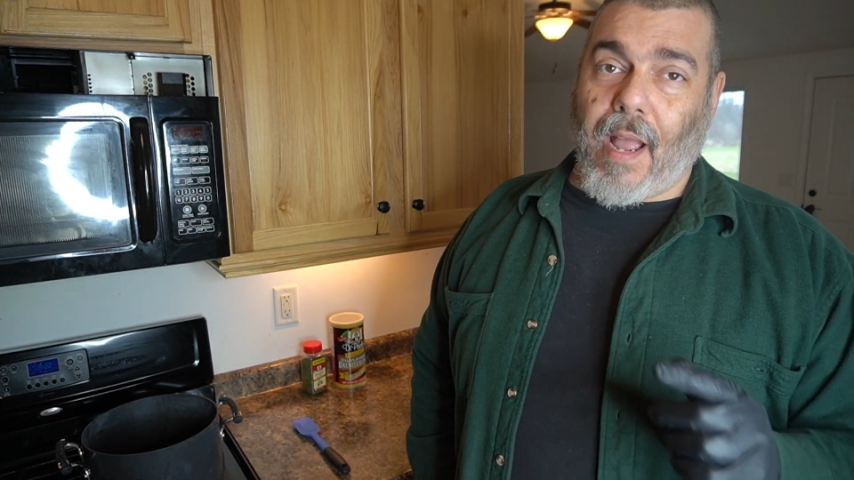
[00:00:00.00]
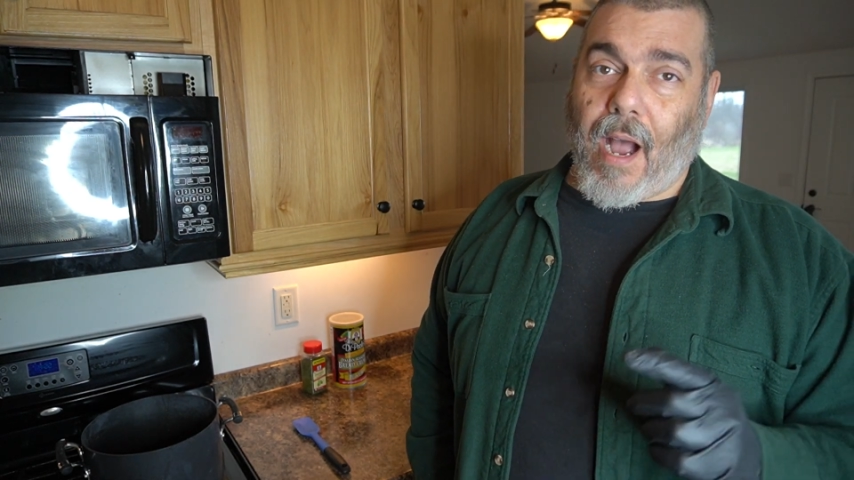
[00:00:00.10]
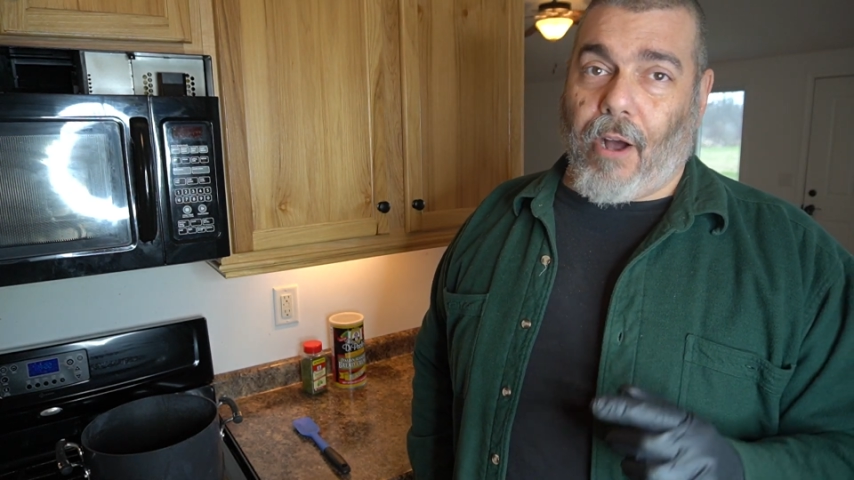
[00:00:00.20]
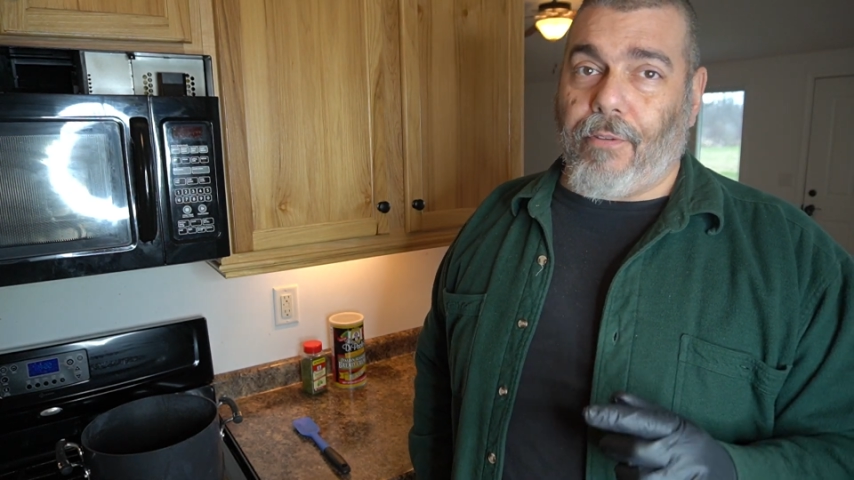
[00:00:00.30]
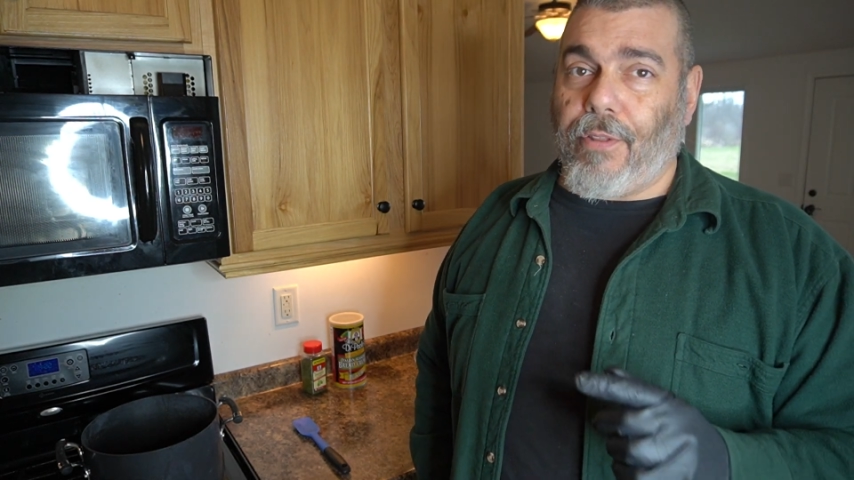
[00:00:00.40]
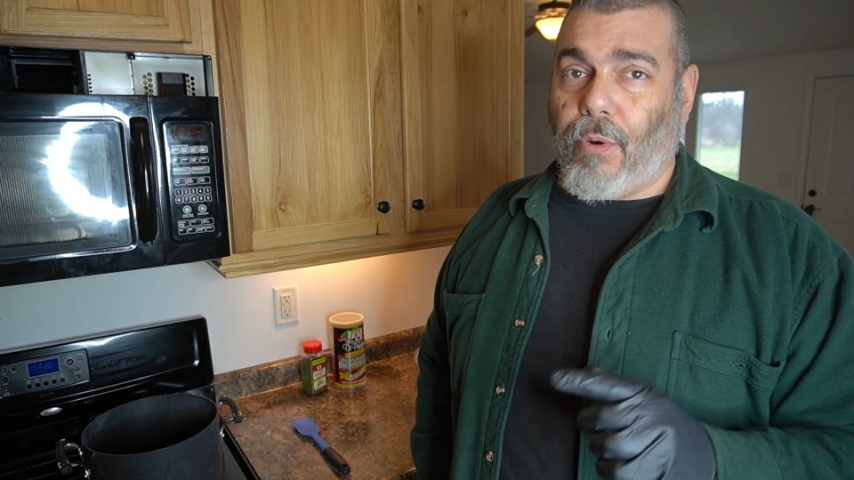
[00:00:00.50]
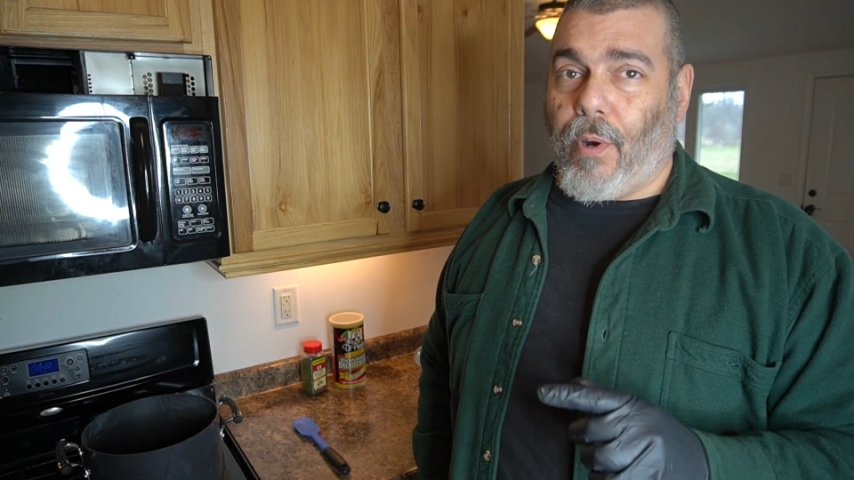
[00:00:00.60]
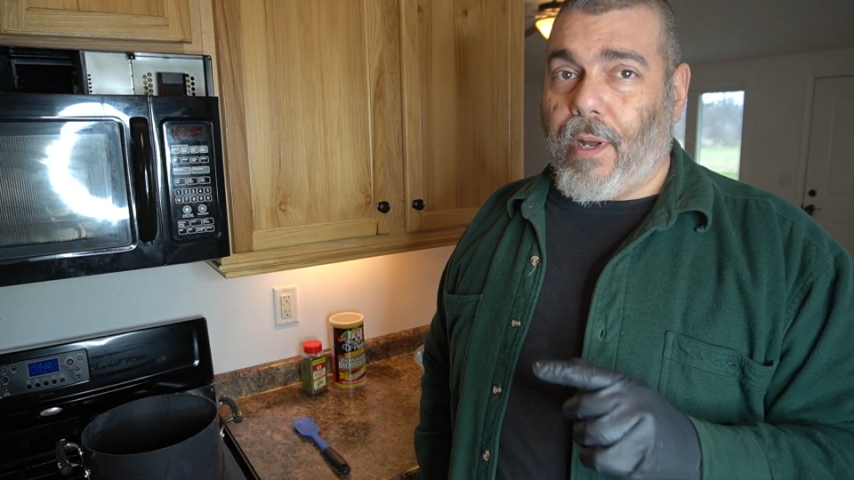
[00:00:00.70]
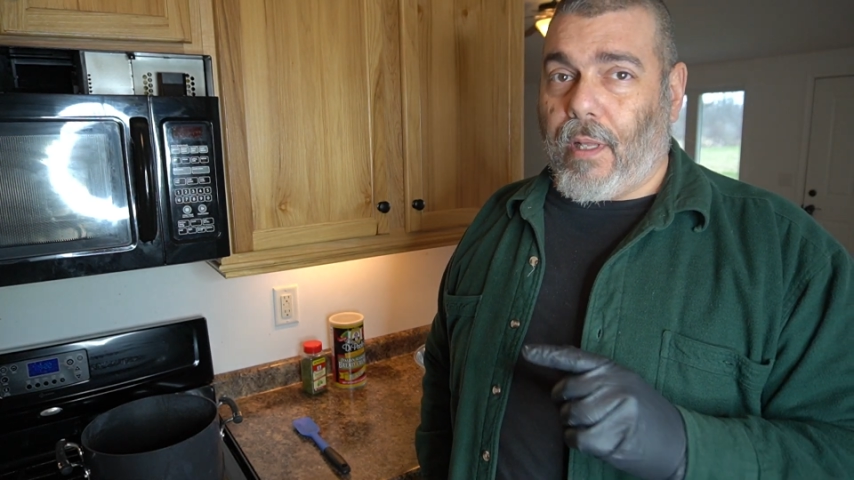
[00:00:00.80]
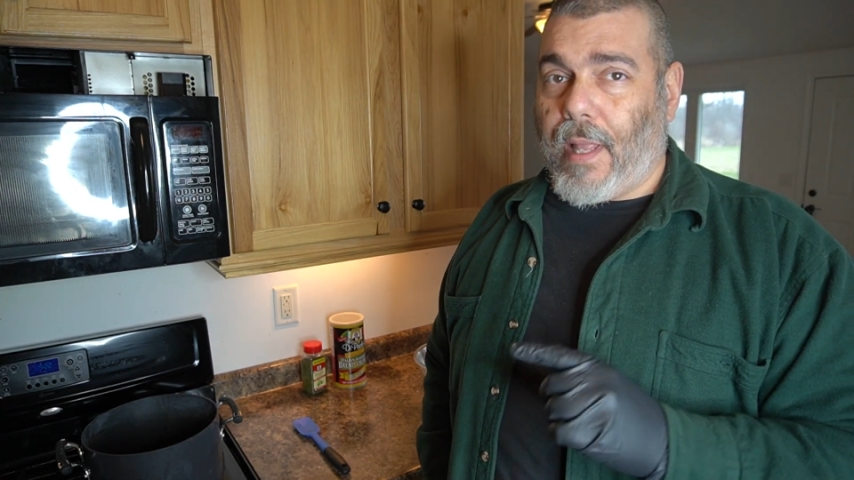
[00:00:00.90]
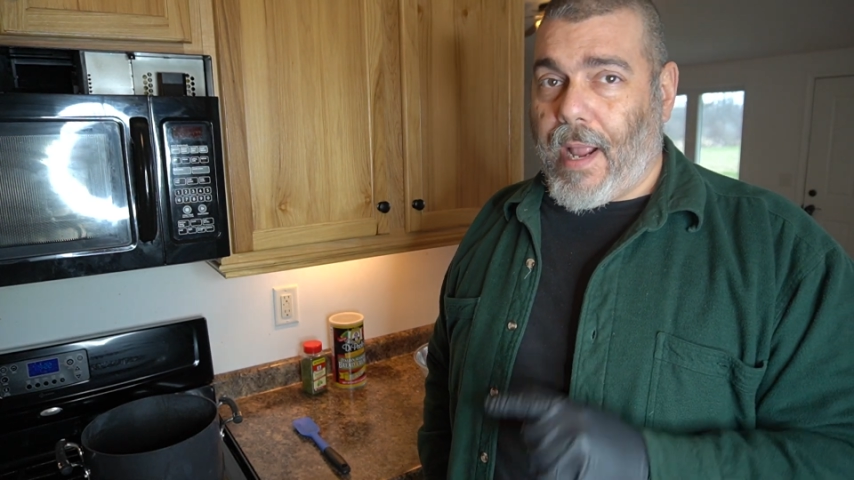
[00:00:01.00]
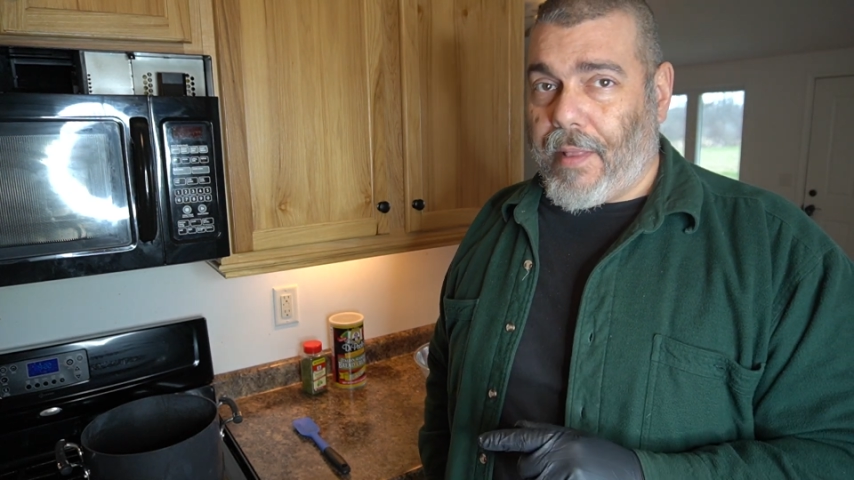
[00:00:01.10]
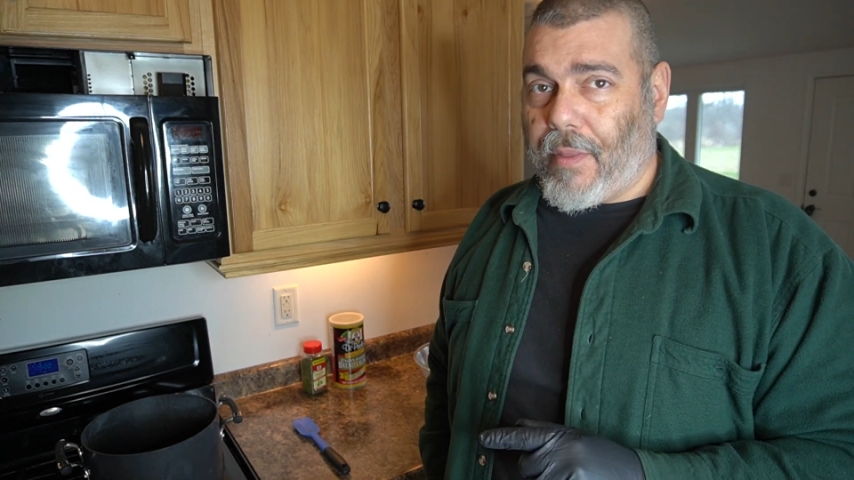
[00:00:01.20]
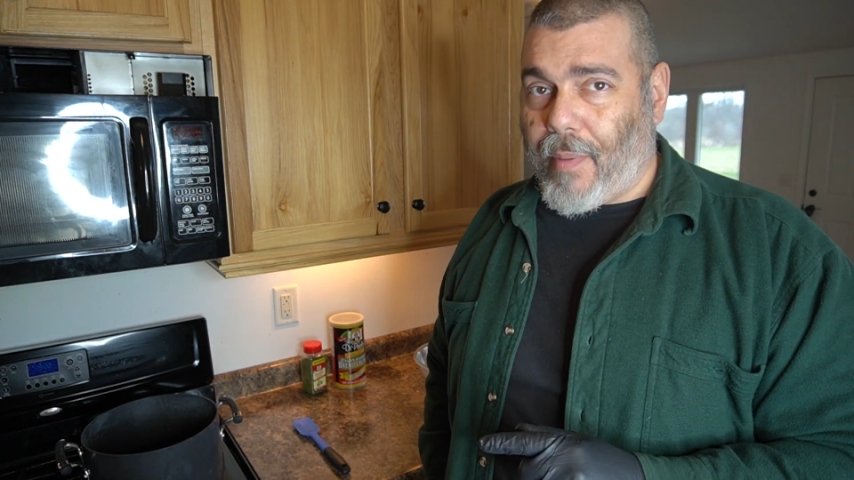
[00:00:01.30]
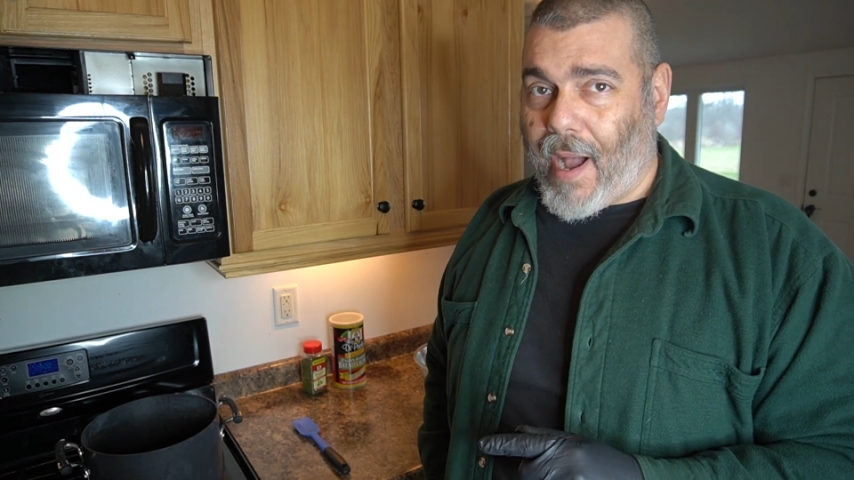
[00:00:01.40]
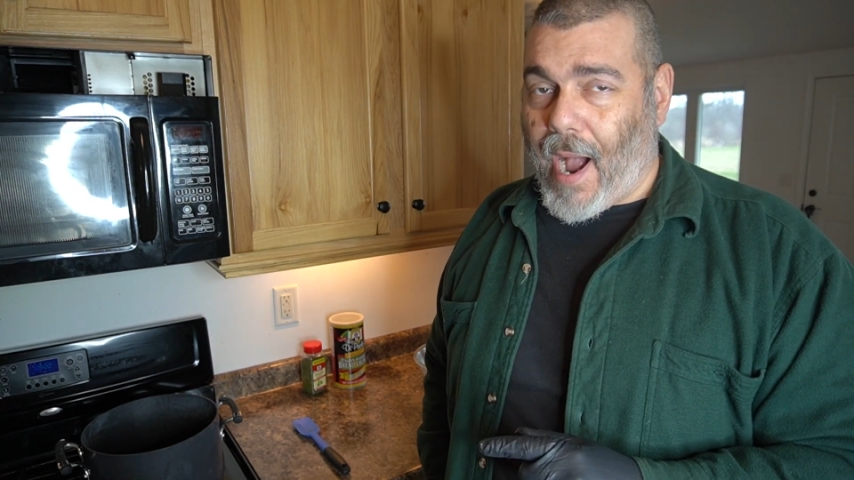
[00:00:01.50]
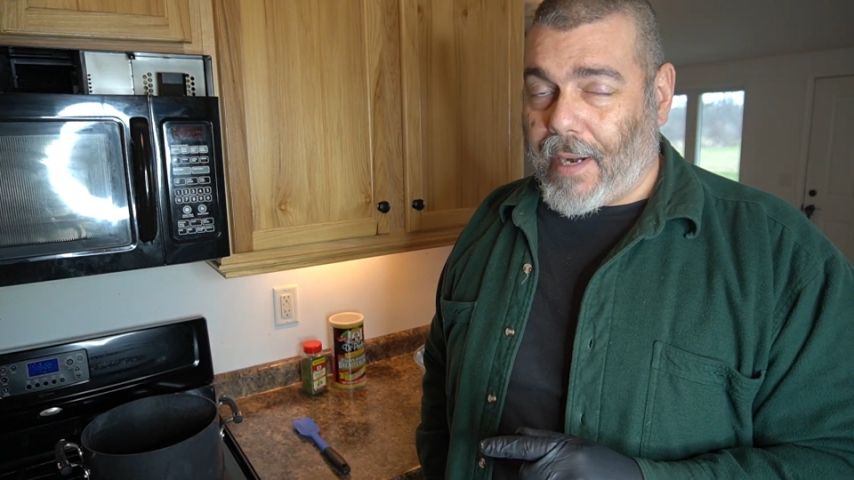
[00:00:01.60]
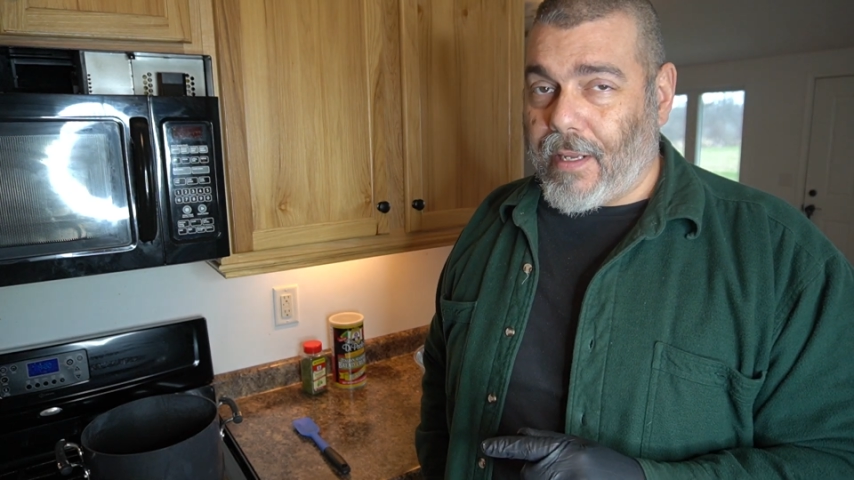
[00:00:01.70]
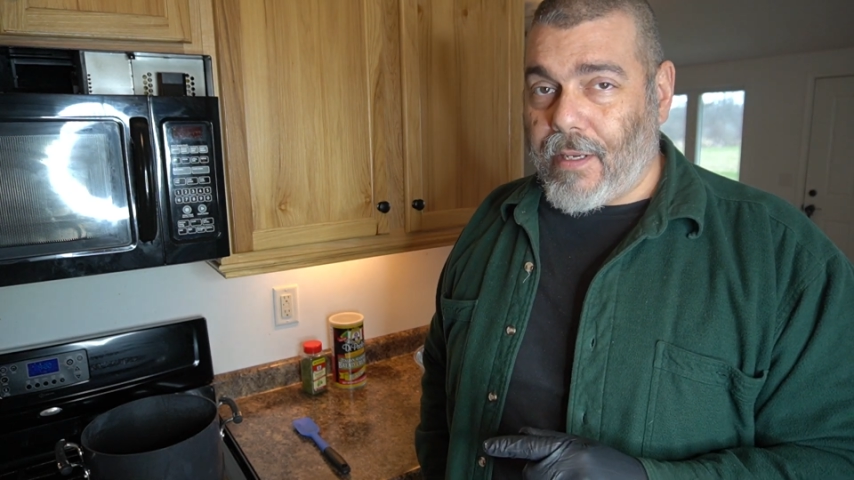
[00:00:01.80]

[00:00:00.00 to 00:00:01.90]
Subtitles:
out of the oil and the pot.